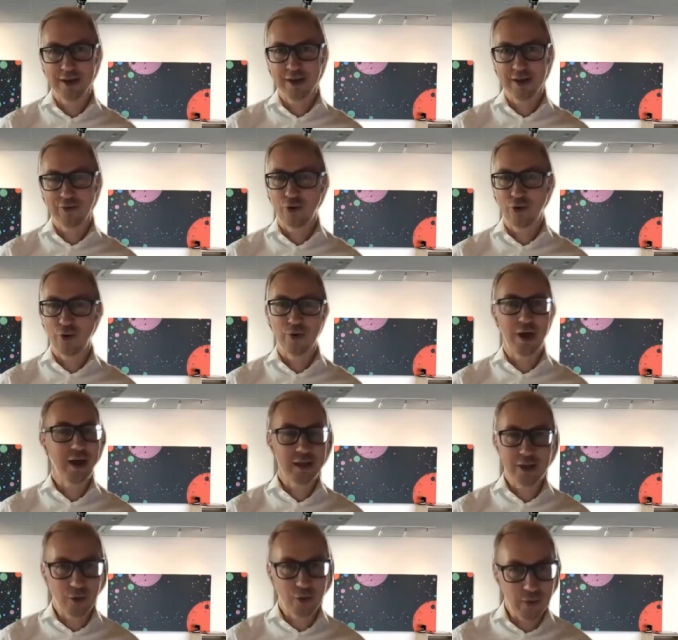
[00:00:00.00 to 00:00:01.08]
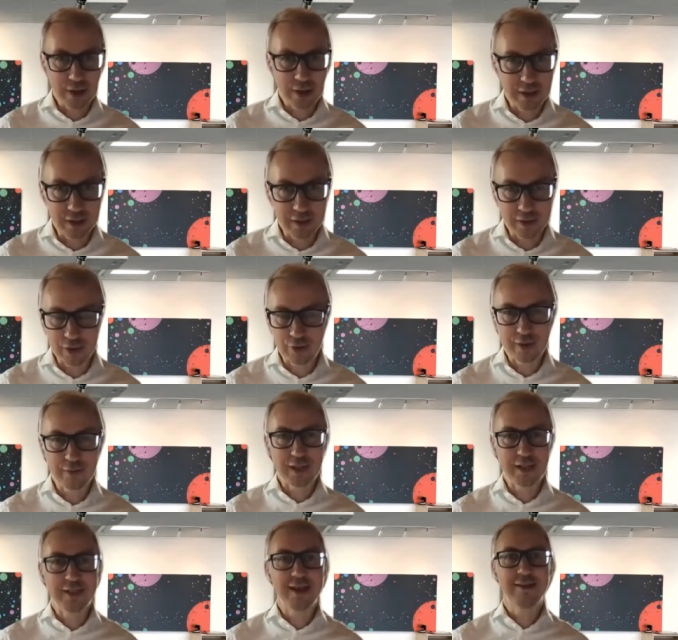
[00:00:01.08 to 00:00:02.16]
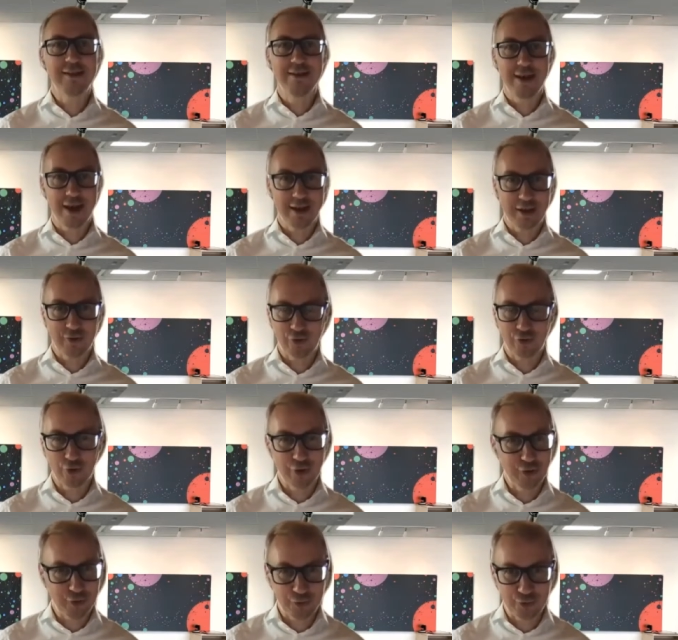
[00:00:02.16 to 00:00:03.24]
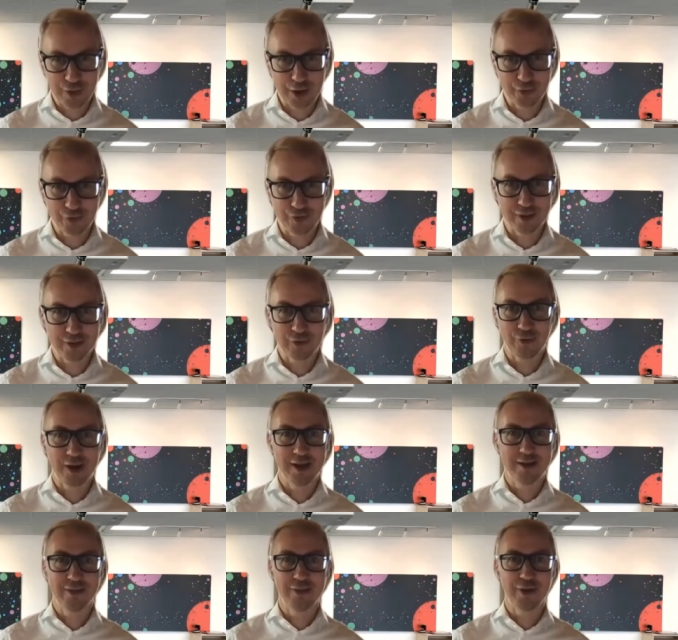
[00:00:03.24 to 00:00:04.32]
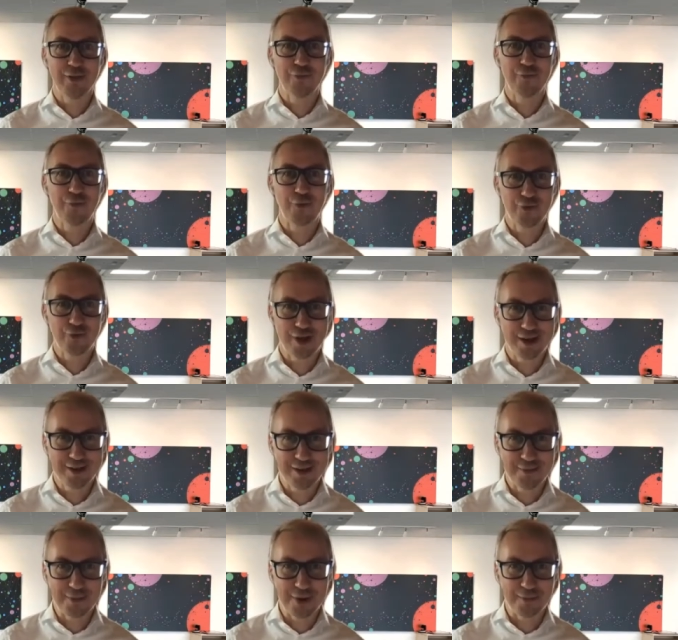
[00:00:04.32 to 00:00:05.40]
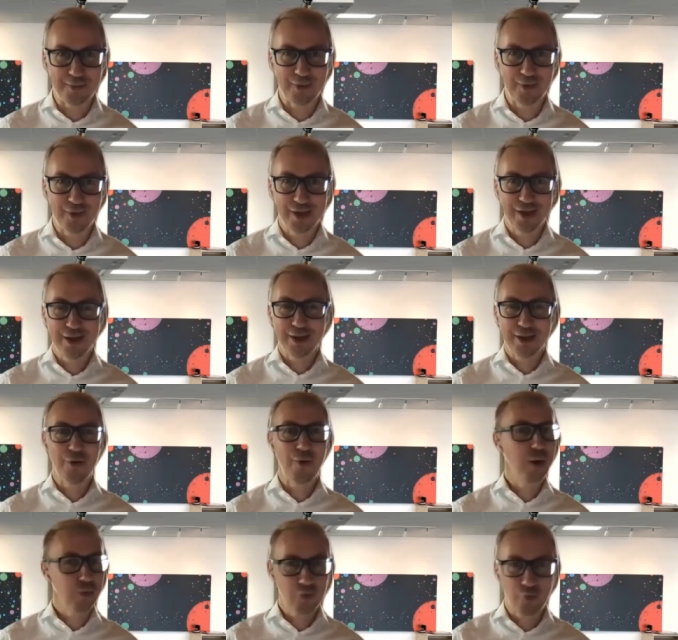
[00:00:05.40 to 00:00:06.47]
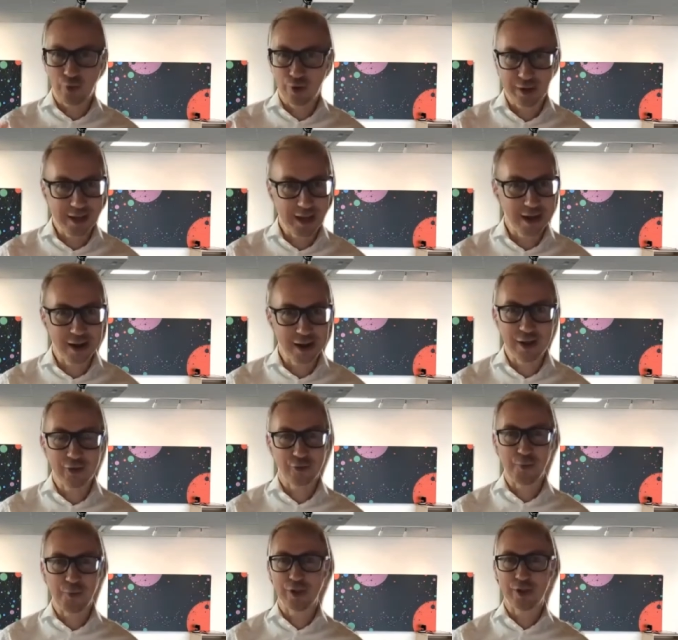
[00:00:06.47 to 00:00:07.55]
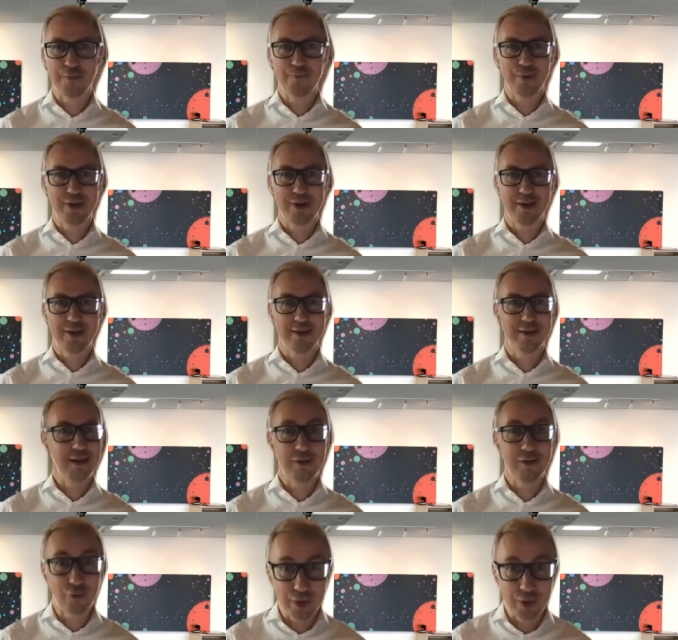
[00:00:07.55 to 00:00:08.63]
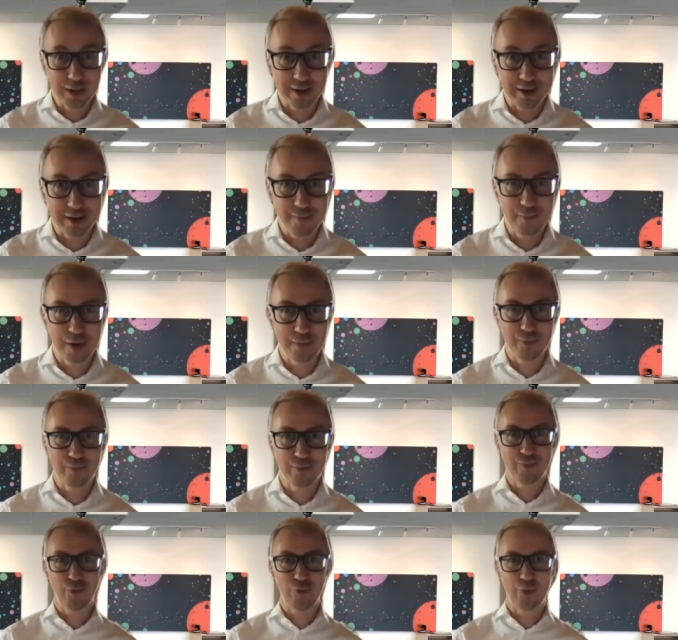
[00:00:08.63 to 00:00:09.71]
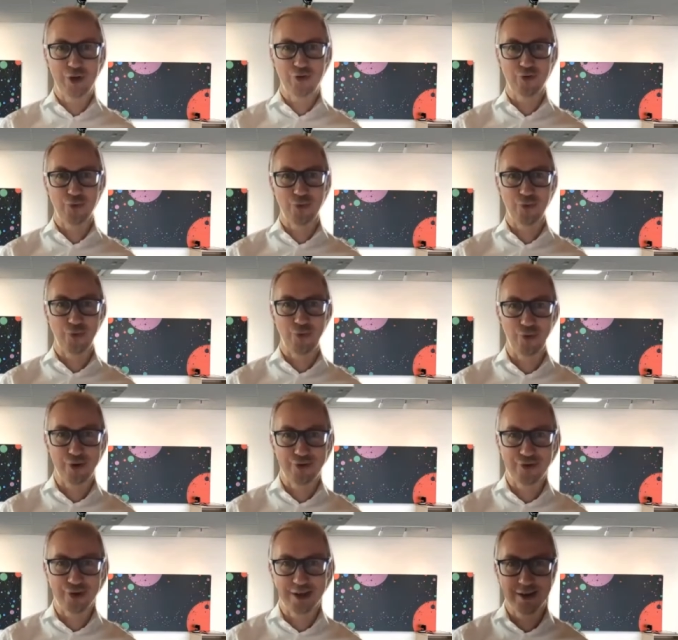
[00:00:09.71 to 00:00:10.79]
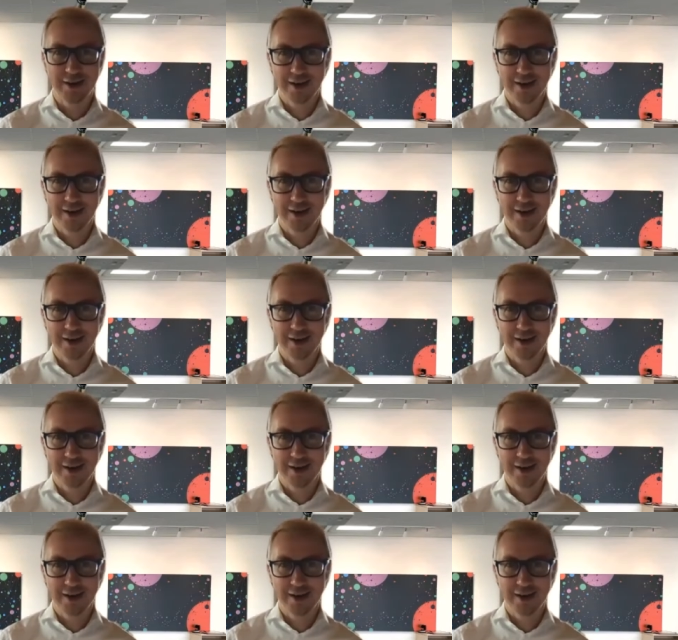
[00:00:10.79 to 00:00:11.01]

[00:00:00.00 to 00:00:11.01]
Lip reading: So in the late 90s, early 2000s, right? In the first IT bubble, I was working at a small company in Sweden. I'm Swedish origin.